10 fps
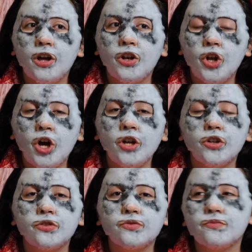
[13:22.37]
Not
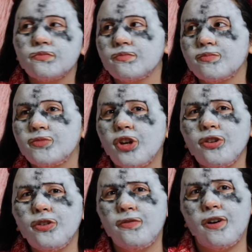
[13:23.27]
a
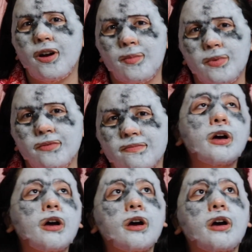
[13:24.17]
good vibe.
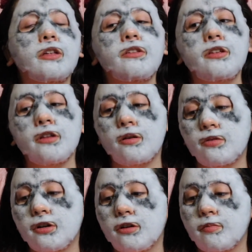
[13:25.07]
I think that
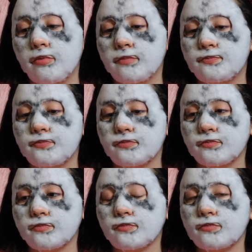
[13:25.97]
will help
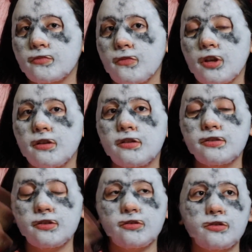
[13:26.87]

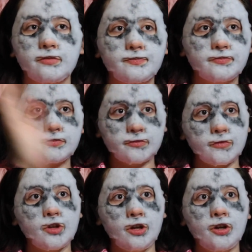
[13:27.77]
this little
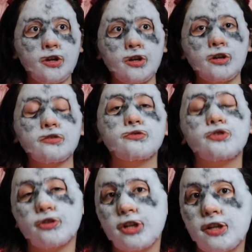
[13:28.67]

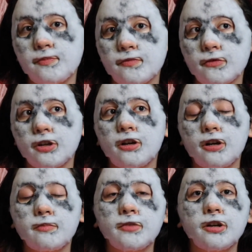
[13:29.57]
journey.
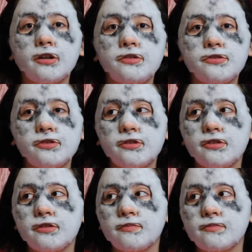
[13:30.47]
I used
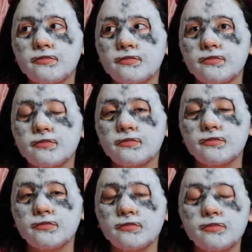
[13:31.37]
to
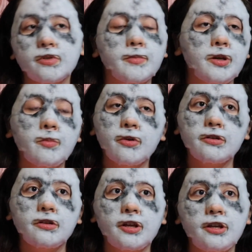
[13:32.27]
put makeup
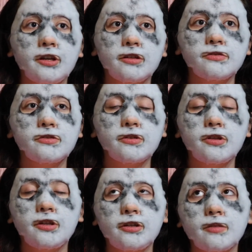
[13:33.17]
on and like it, so I
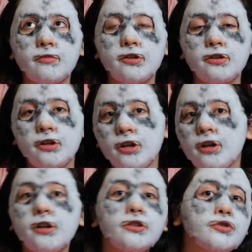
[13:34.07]
think I'm gonna
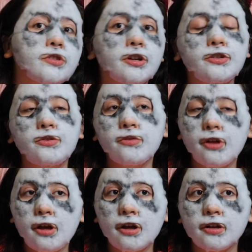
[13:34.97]
try and do
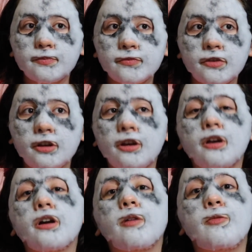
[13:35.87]
that.
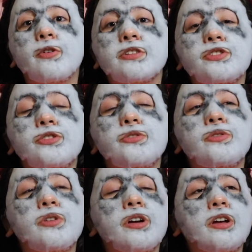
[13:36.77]
I'm going
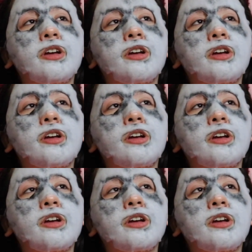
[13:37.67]
to